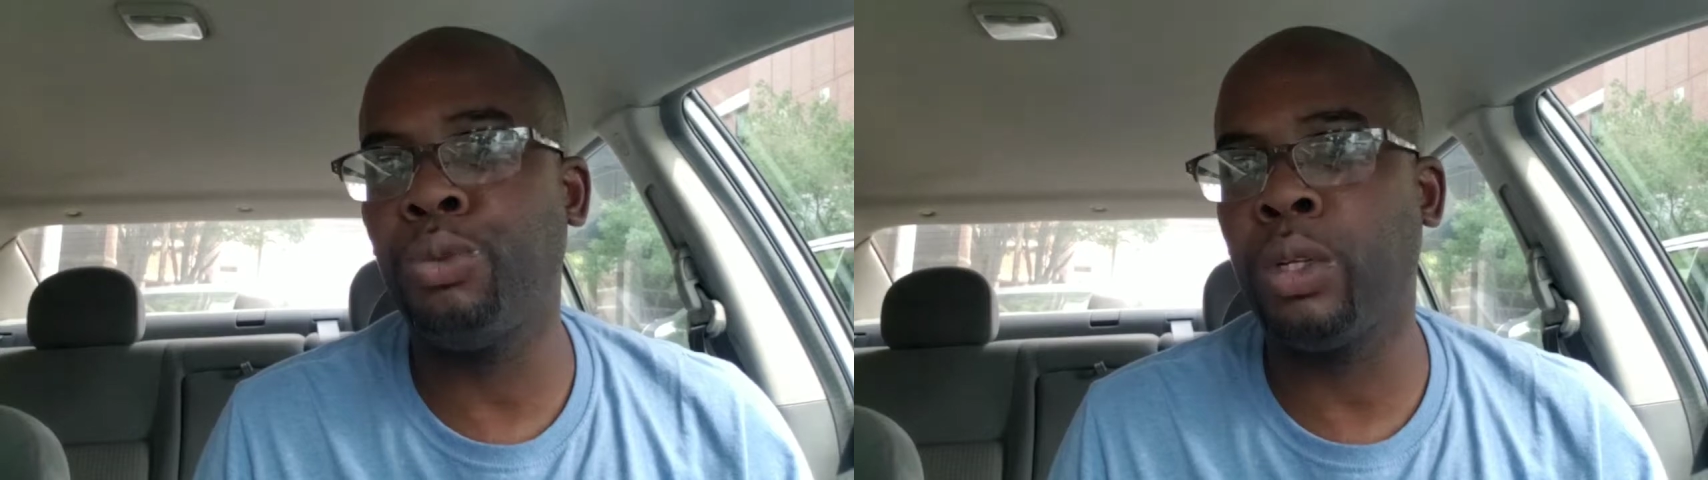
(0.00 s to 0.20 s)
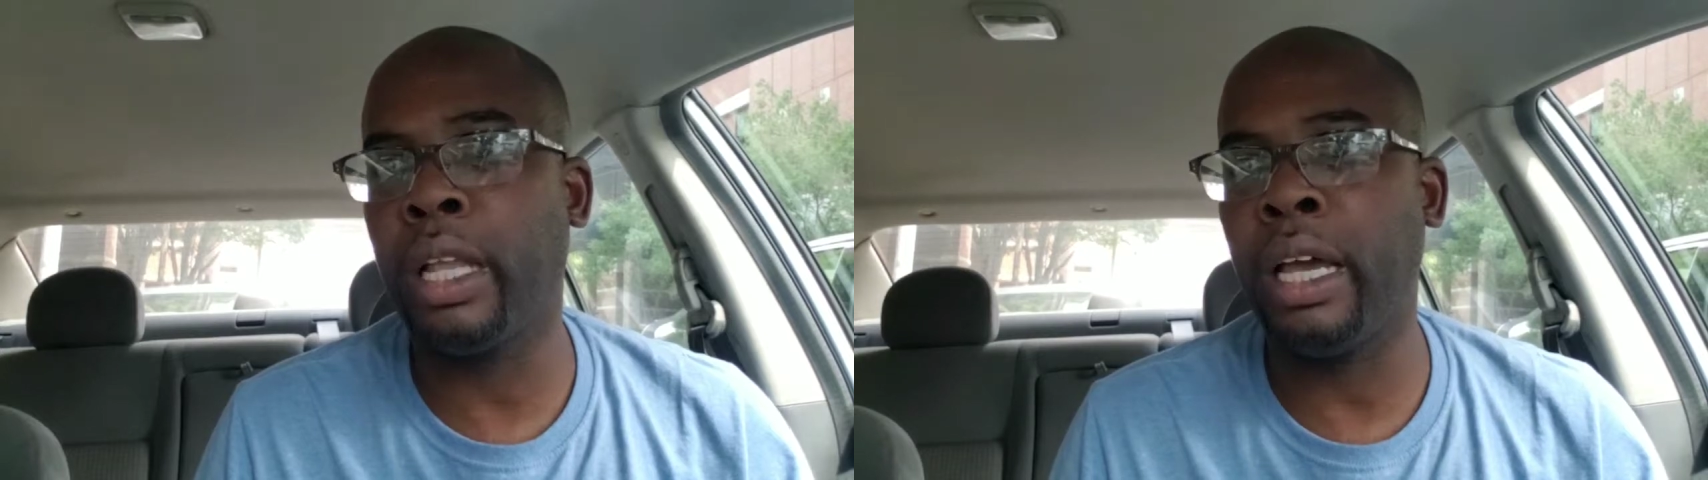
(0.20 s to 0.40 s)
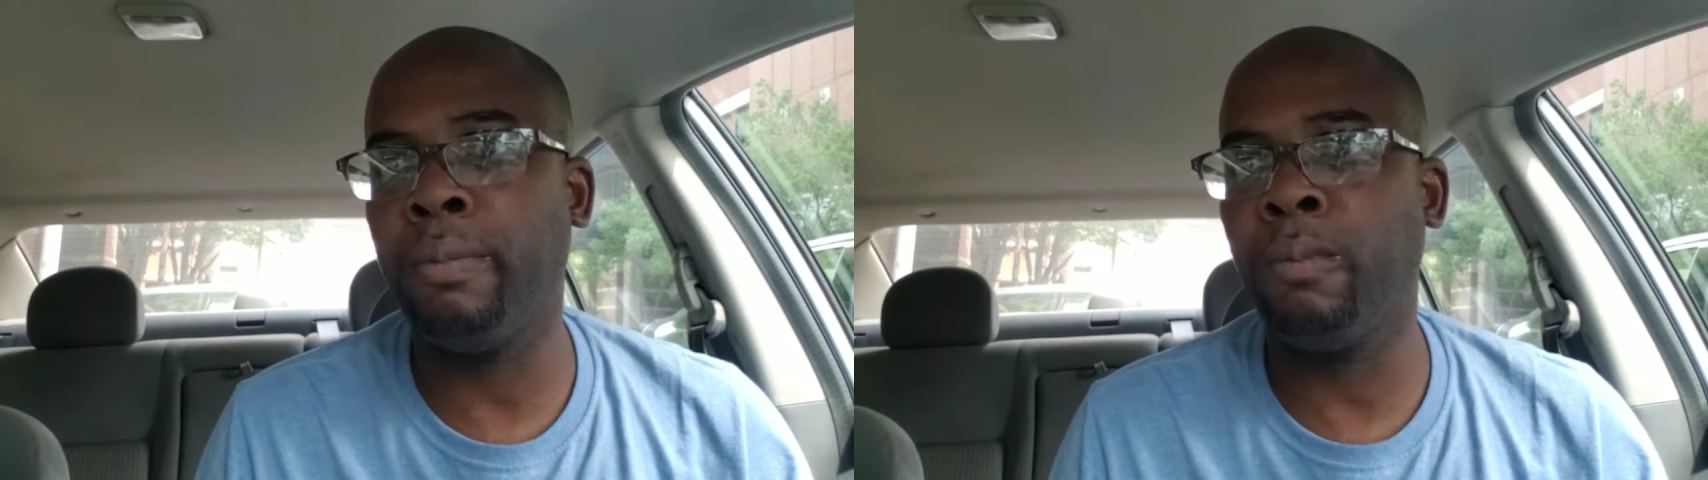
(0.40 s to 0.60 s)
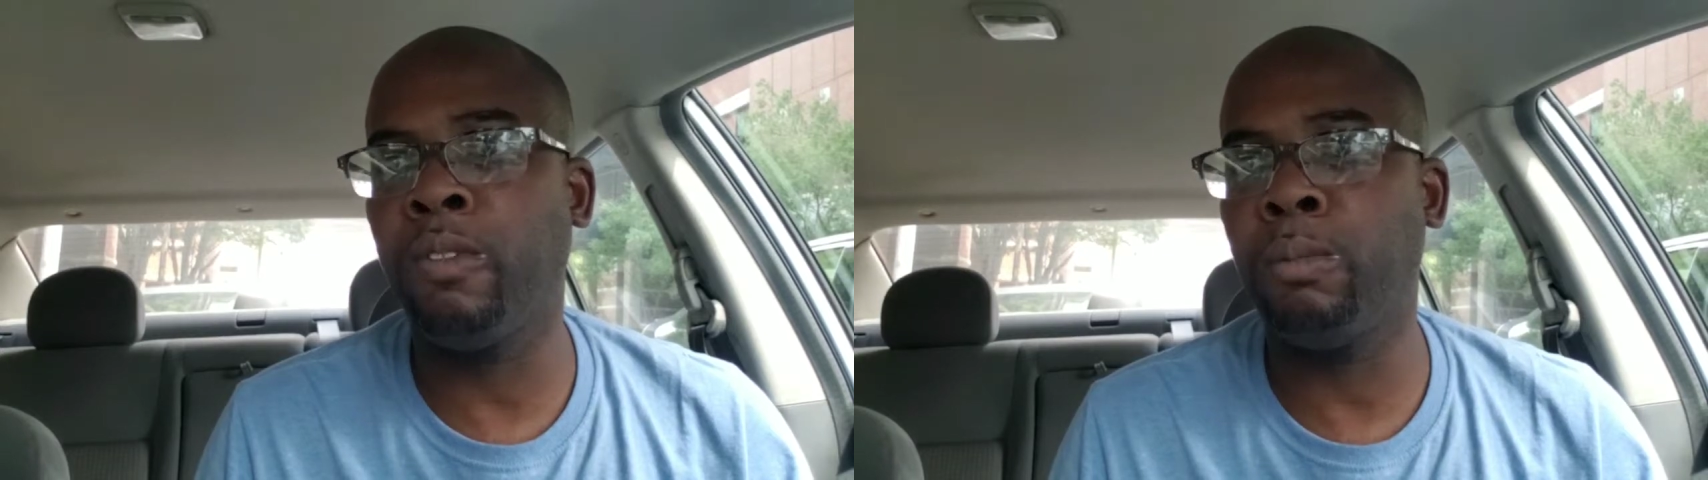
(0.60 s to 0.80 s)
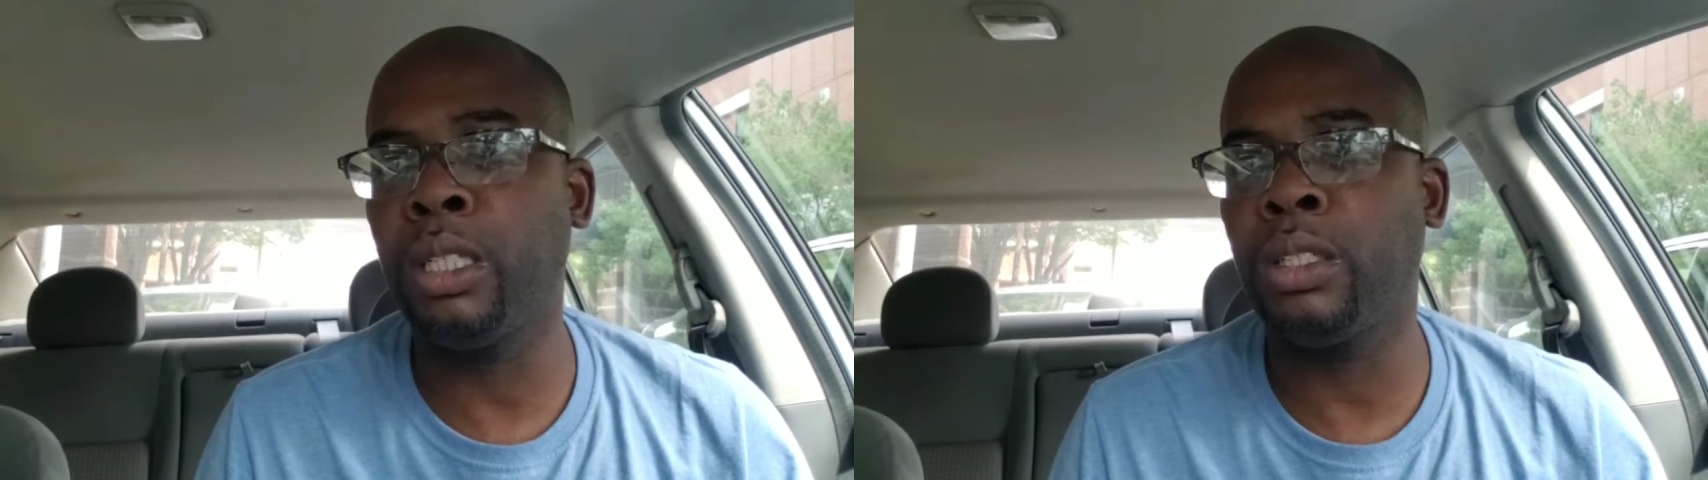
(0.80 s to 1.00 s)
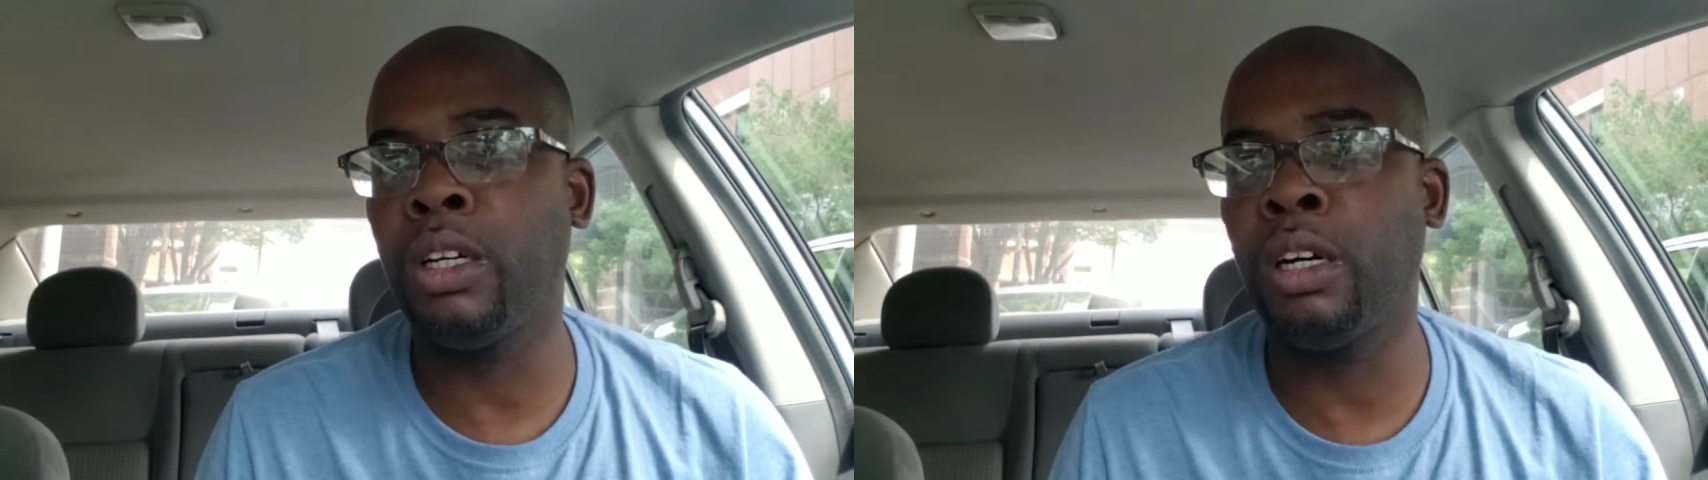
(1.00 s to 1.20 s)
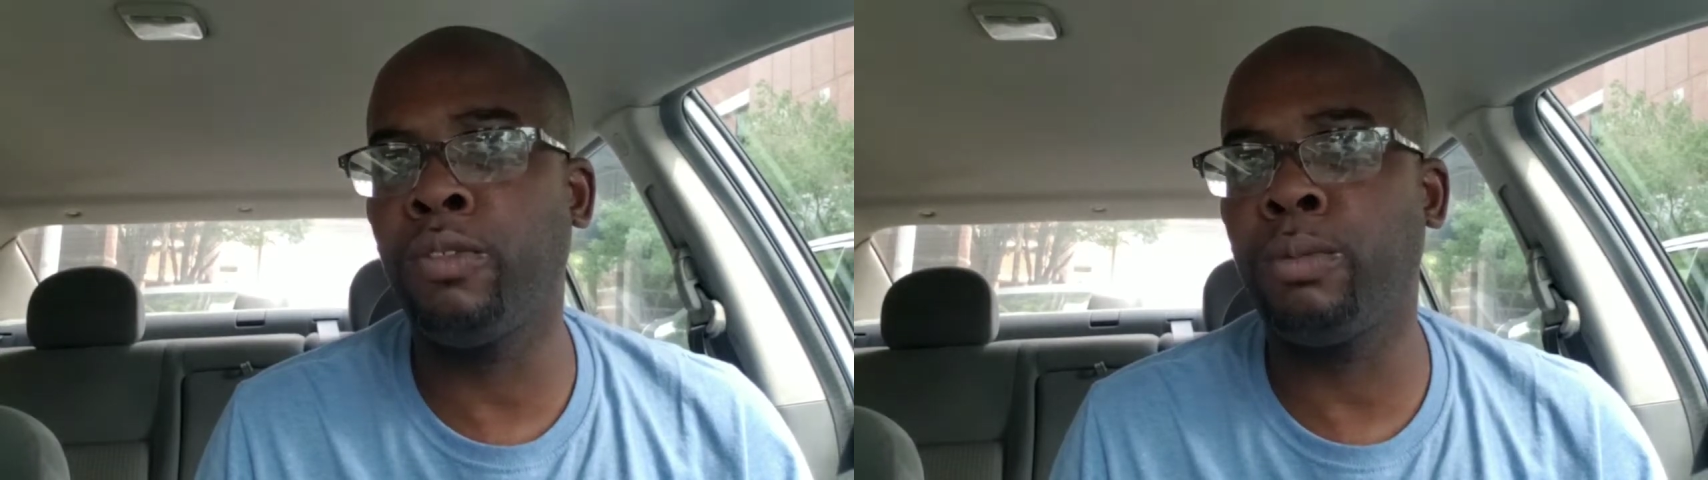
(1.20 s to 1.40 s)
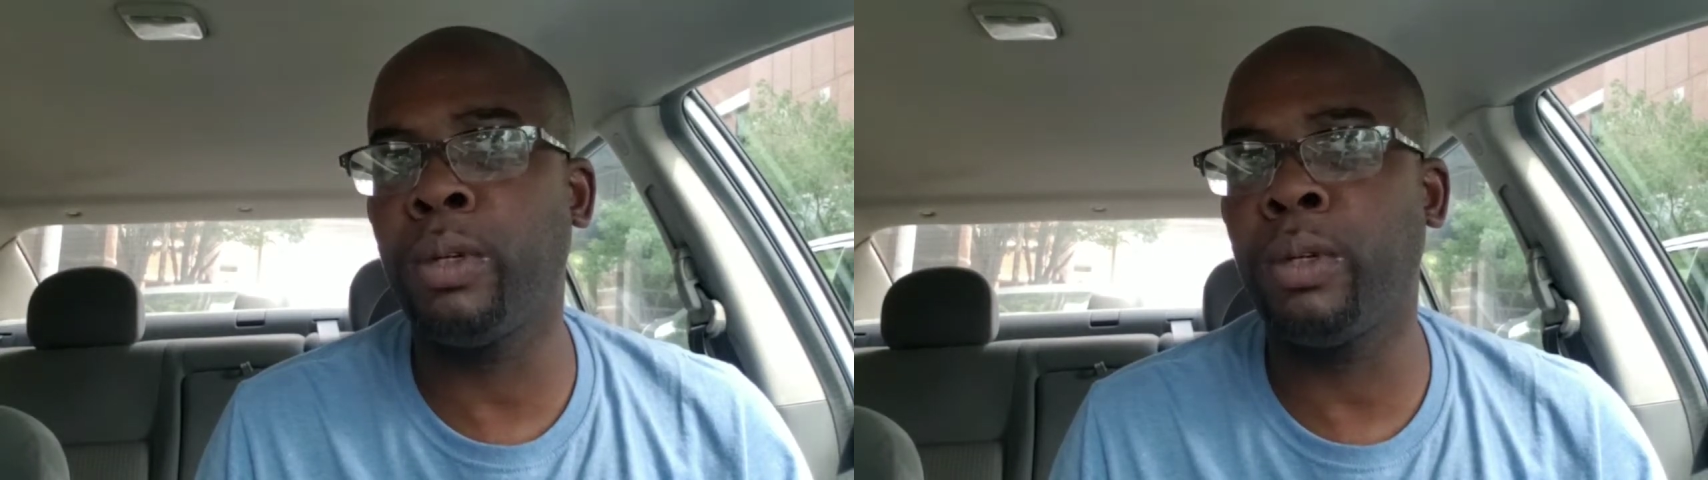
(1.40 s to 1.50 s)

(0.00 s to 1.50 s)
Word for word: you would like for me to cover,